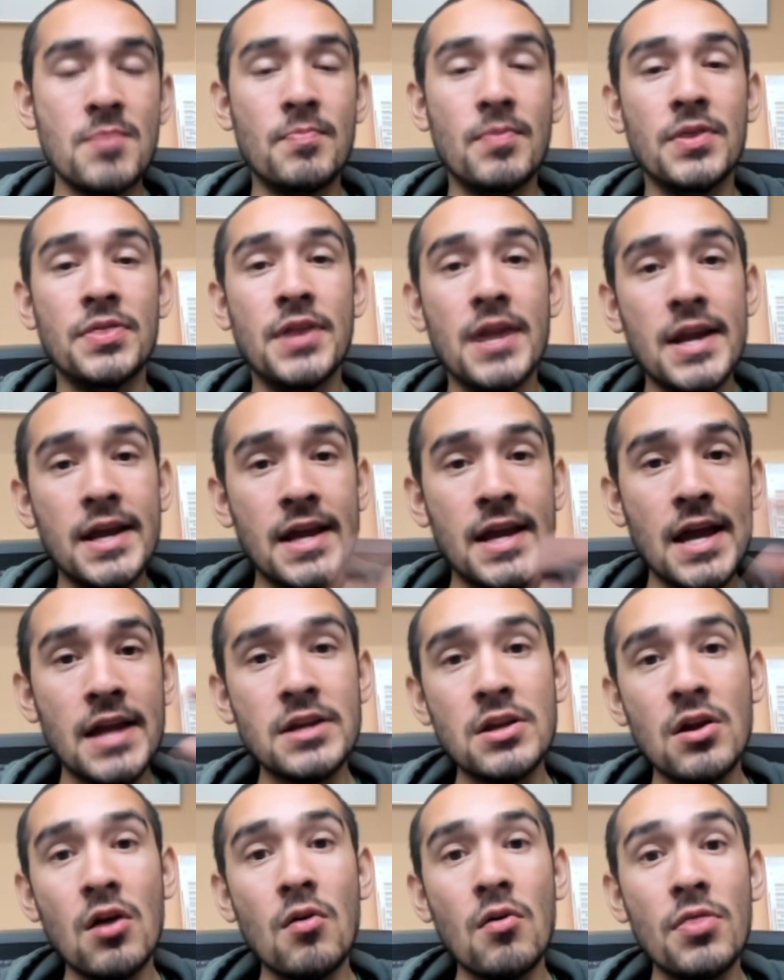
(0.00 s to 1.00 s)
But then again,
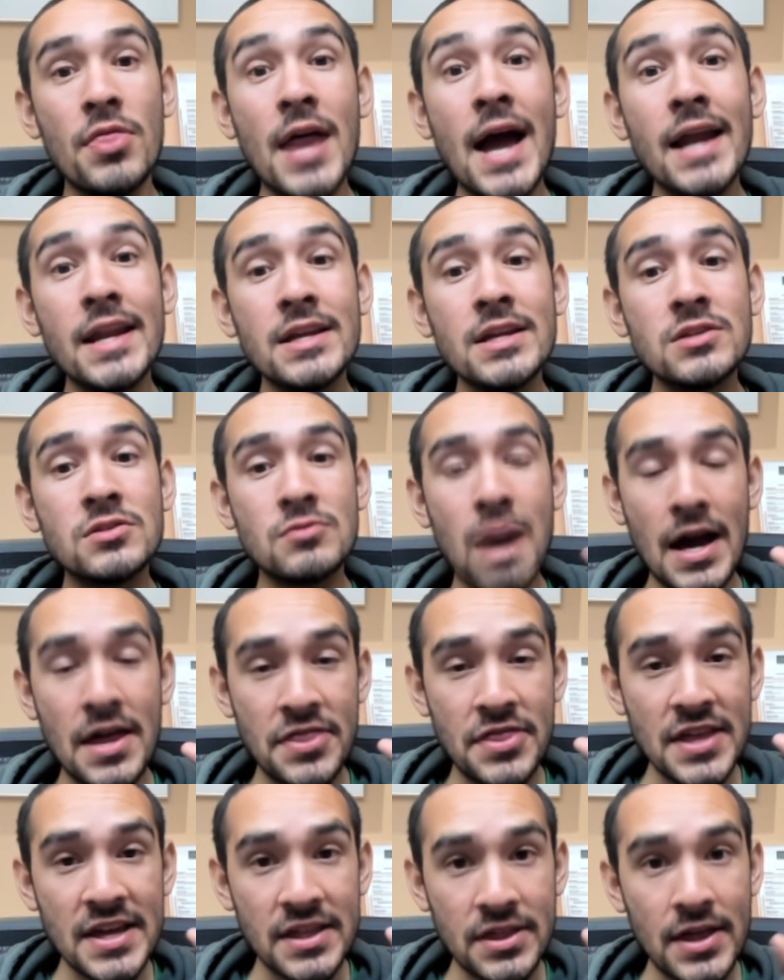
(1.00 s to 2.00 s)
I
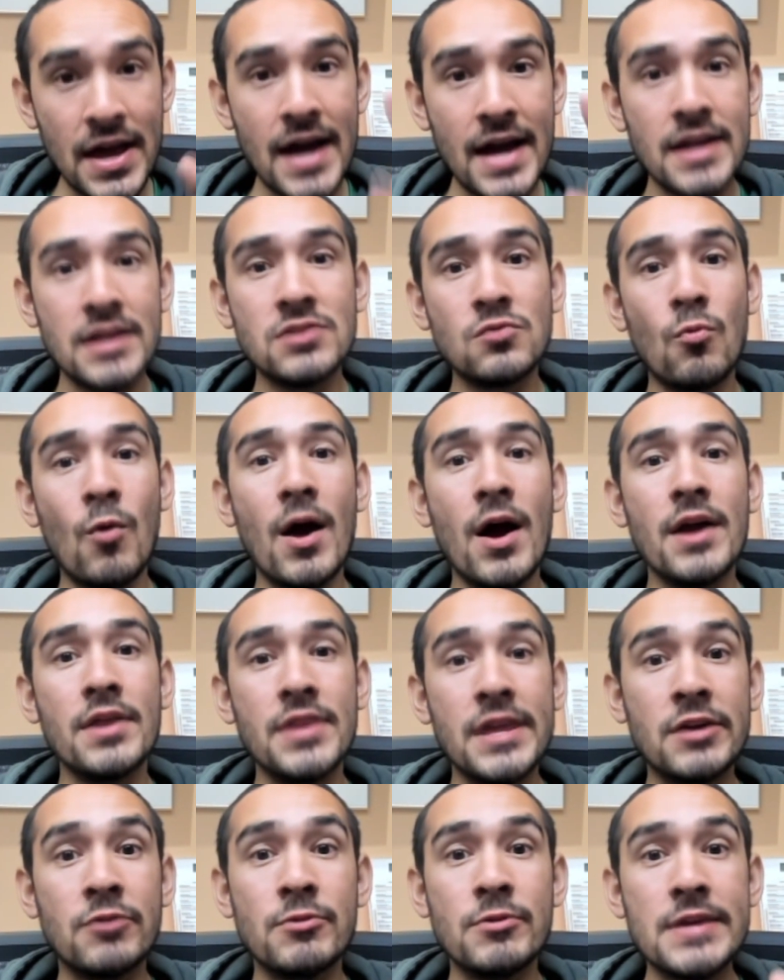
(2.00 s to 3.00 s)
think that is why
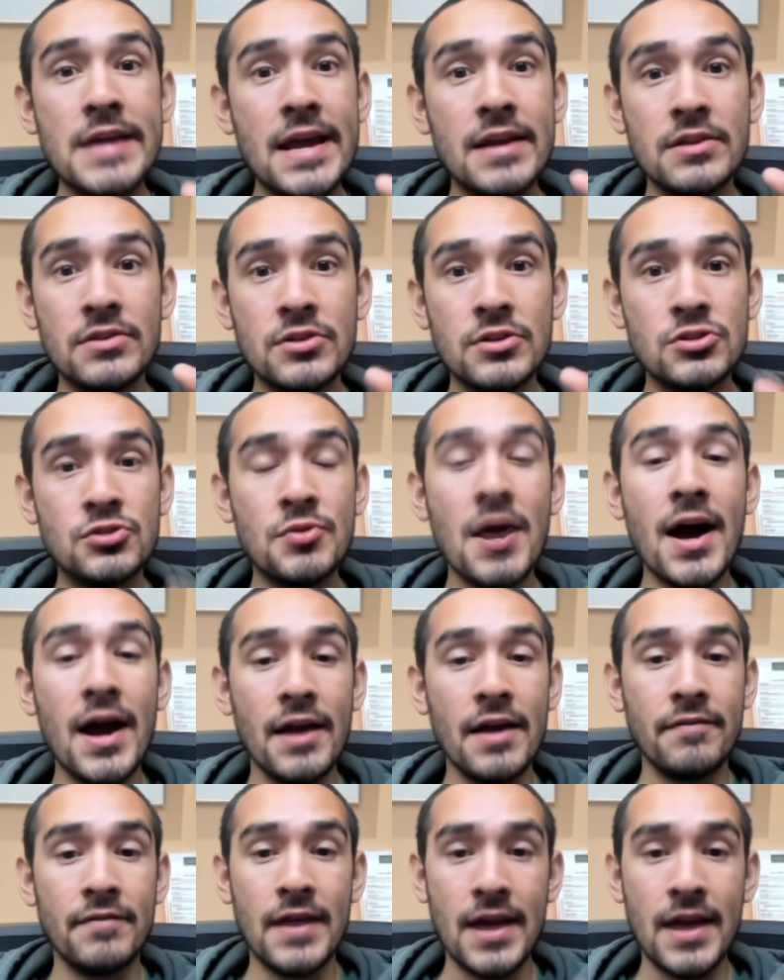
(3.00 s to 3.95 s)
they created the drive,